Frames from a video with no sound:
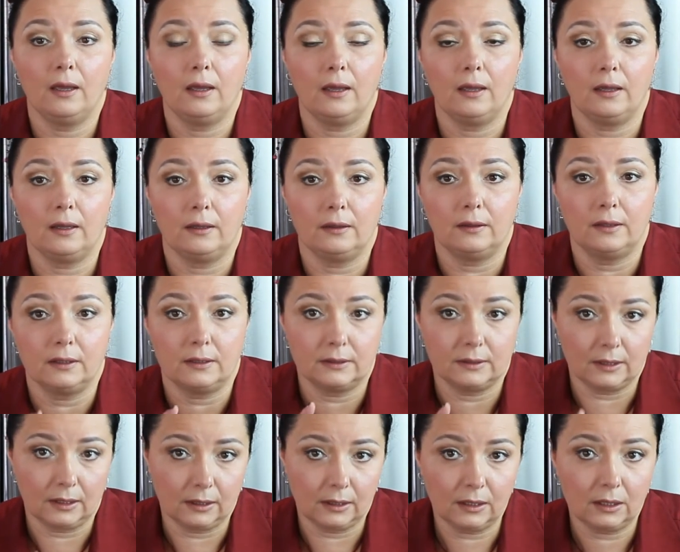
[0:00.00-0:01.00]
And
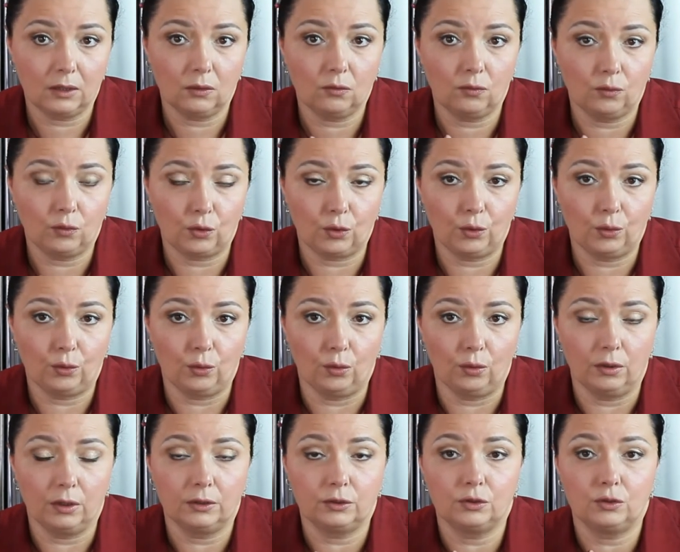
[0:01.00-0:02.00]
there's a little
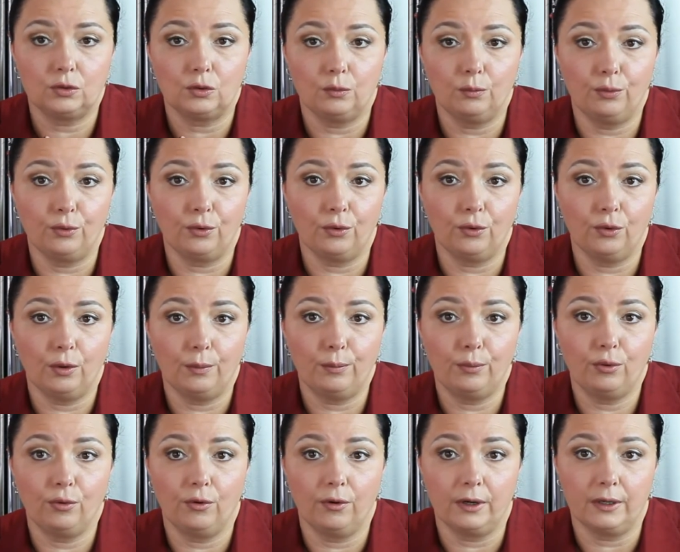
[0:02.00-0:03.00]
rule to brew a
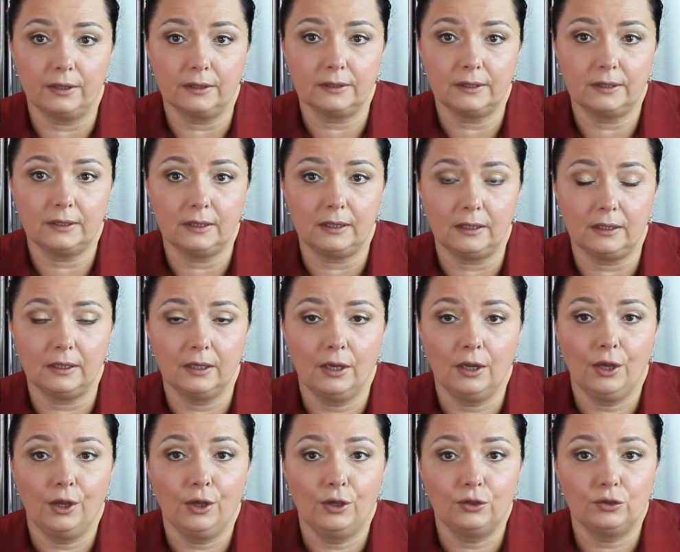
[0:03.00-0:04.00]
Pu Erh tea.
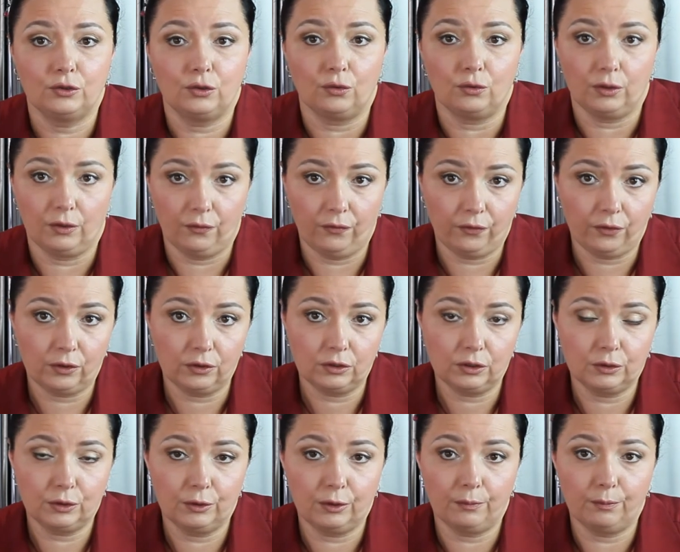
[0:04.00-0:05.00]
So your
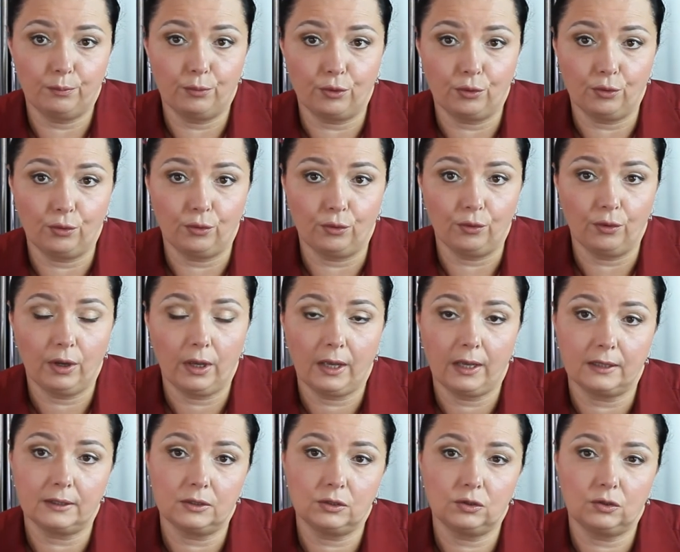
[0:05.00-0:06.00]
first brew
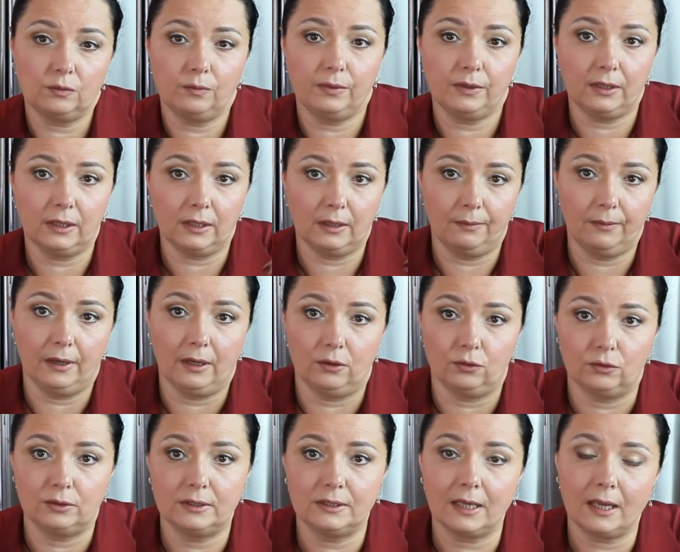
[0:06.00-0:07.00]
has to be at
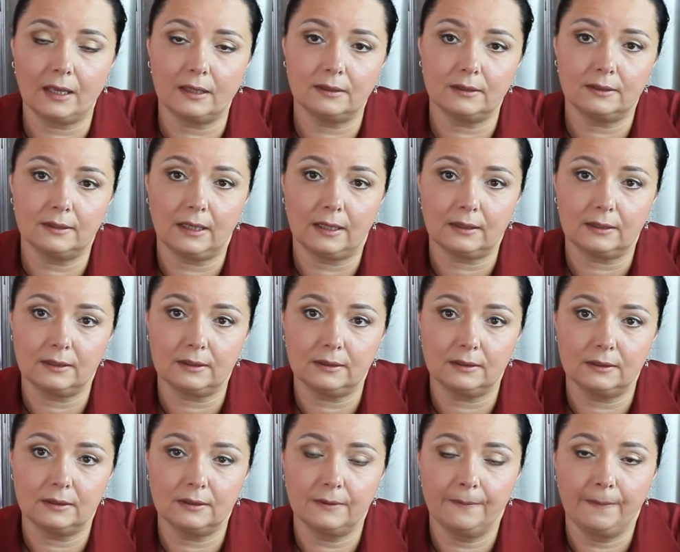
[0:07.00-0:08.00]
about 10
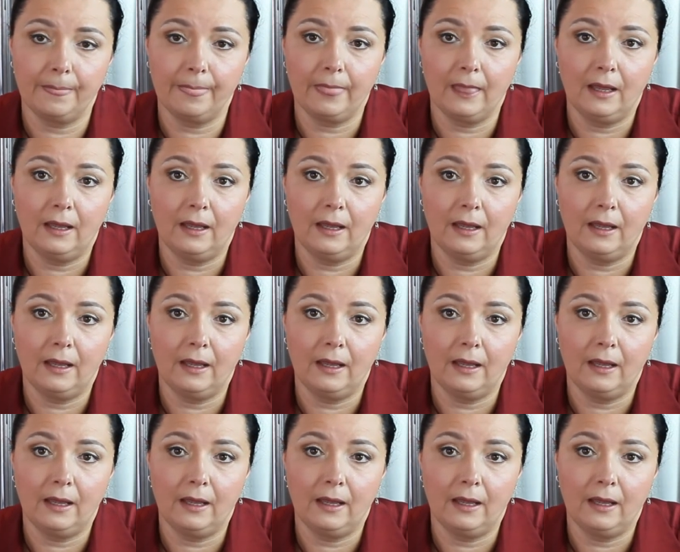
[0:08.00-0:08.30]
seconds,